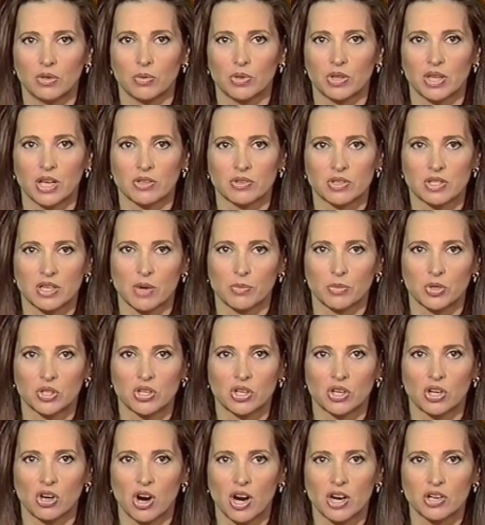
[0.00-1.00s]
Without someone
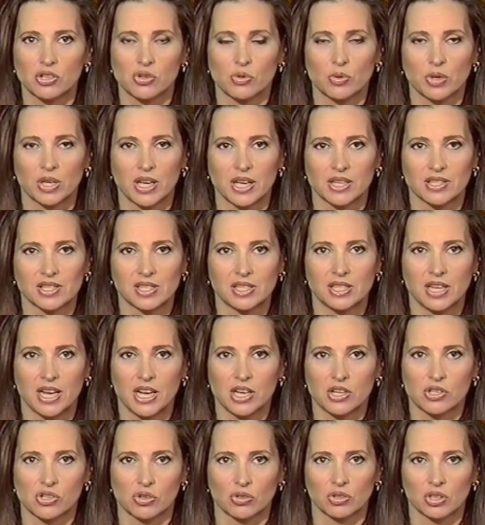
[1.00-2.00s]
to guard you against
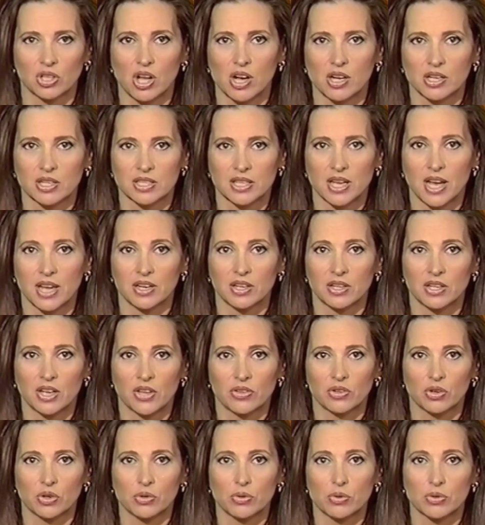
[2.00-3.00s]
danger alongside
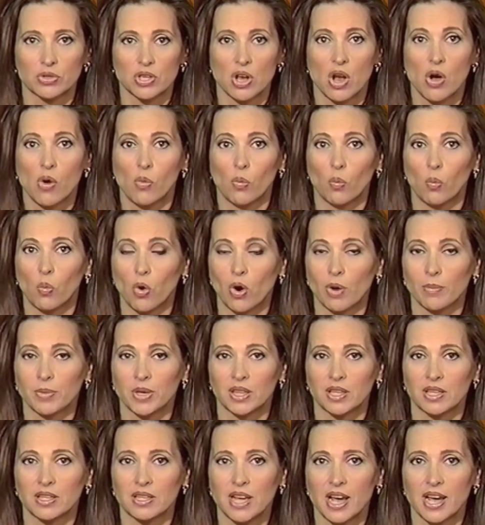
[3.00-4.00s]
another who's
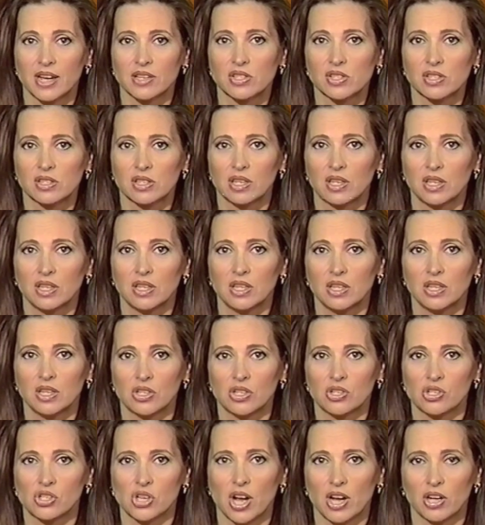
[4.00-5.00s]
warming the nest,
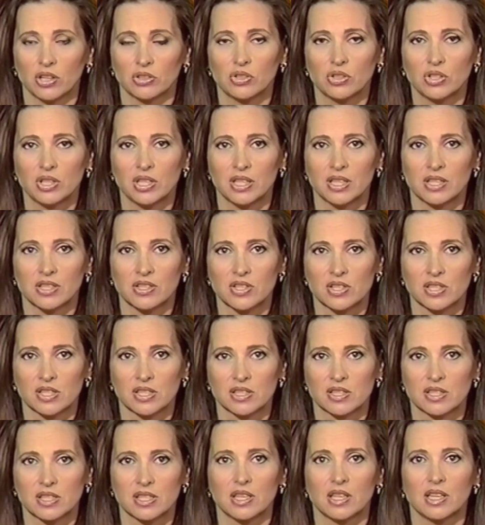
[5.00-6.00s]
childhood
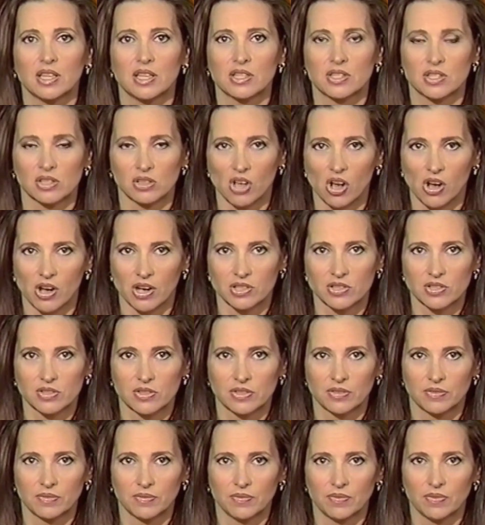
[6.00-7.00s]
innocence is
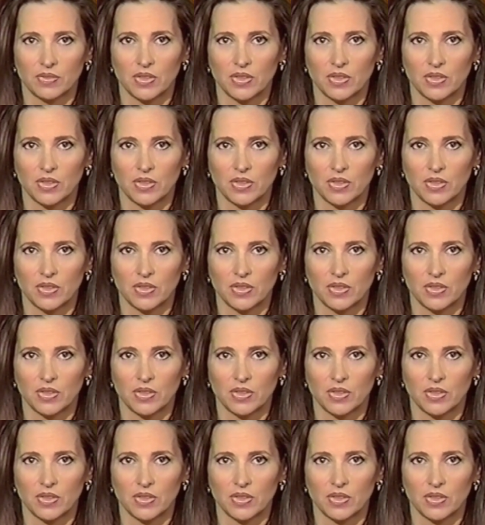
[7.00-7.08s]
lost.